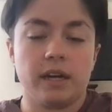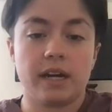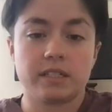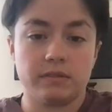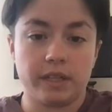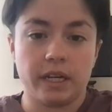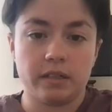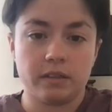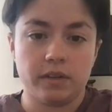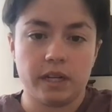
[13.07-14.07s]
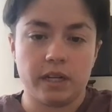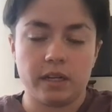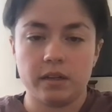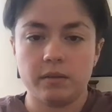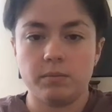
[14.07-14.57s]
actively
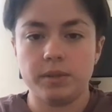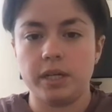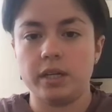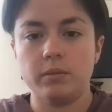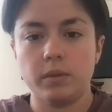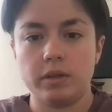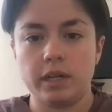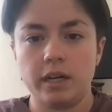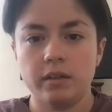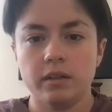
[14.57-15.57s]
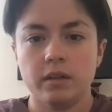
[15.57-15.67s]
elevating blood ammonia.